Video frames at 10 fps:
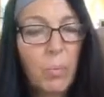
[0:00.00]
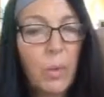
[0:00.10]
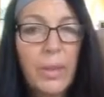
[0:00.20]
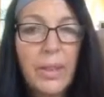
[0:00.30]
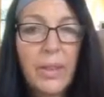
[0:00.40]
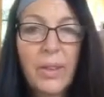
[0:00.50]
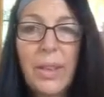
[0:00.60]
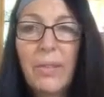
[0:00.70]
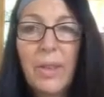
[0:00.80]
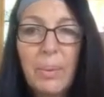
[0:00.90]
rolling your
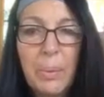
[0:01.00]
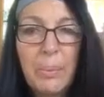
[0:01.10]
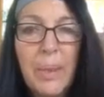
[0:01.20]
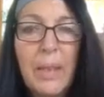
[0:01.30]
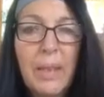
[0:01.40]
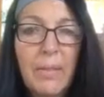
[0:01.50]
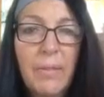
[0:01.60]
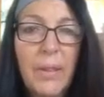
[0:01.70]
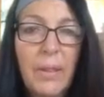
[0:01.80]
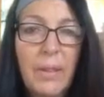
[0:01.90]
sleeves up and being in the
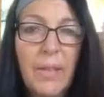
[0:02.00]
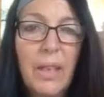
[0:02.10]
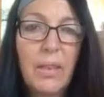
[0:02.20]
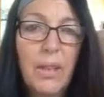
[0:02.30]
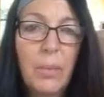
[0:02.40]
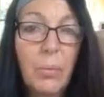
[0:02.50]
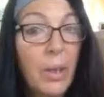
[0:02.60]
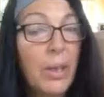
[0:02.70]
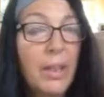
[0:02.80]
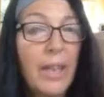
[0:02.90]
field of energy
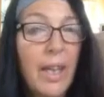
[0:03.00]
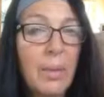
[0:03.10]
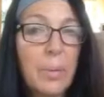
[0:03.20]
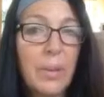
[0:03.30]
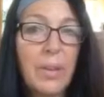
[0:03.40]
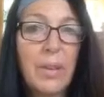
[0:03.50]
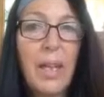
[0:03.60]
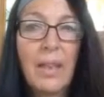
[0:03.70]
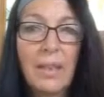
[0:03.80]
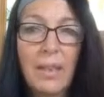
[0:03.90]
with the animals
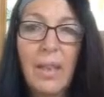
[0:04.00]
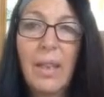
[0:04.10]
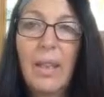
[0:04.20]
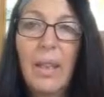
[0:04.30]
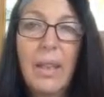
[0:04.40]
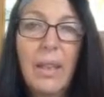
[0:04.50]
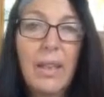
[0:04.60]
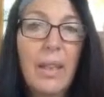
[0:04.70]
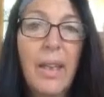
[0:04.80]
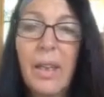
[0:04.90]
as an
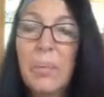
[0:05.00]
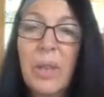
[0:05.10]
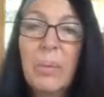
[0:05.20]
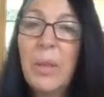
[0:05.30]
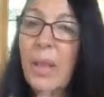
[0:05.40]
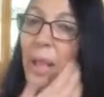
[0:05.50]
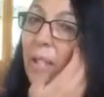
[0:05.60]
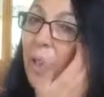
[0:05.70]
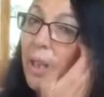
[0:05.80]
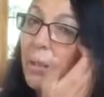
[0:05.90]
animal
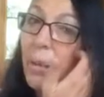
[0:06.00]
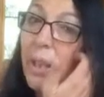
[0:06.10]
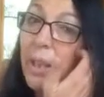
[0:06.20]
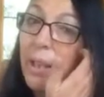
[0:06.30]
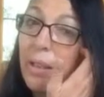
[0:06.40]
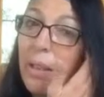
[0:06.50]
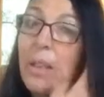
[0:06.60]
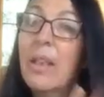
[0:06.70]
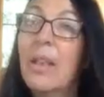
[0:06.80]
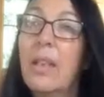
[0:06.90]
communicator and or a
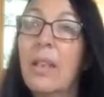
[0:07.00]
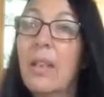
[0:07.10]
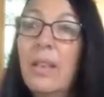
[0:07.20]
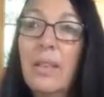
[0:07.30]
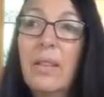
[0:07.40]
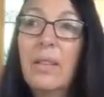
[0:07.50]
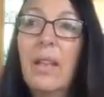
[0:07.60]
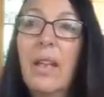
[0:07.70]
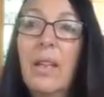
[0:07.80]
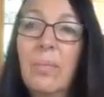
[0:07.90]
healer is,
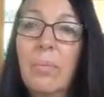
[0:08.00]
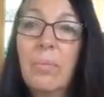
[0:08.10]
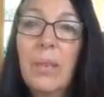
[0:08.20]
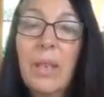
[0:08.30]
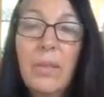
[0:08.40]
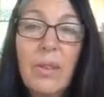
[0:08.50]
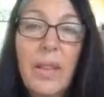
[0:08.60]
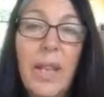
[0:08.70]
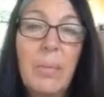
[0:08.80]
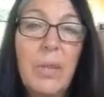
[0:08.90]
it's
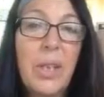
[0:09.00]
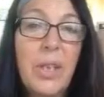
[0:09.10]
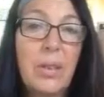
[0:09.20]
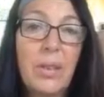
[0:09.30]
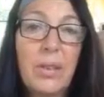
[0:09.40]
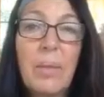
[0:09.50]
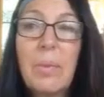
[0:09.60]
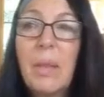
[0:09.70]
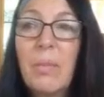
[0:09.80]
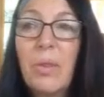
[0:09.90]
a game changer.
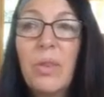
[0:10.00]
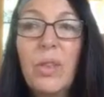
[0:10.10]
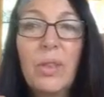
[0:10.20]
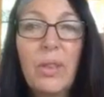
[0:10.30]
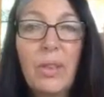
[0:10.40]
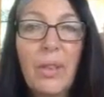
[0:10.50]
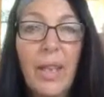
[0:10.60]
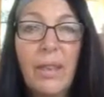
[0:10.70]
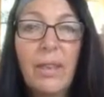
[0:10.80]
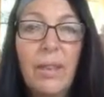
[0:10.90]
Sometimes just your
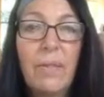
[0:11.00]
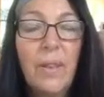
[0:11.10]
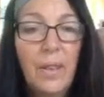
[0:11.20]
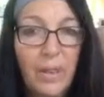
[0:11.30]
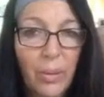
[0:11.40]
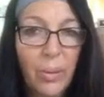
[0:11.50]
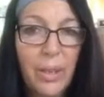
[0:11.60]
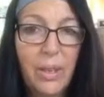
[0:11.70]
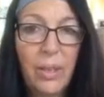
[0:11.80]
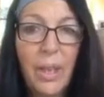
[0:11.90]
energy field is
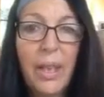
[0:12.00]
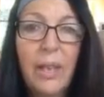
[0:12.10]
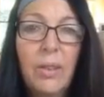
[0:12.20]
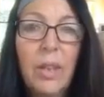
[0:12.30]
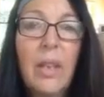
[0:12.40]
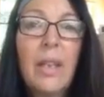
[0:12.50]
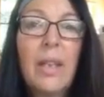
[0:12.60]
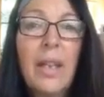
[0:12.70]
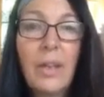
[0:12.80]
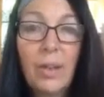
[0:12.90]
going to change
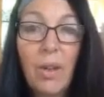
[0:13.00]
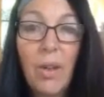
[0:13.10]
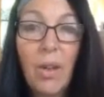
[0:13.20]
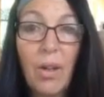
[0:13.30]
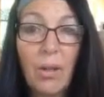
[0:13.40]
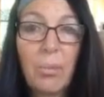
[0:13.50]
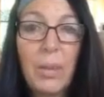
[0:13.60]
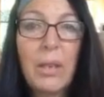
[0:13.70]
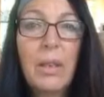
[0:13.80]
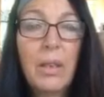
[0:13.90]
and
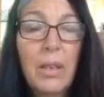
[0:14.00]
calm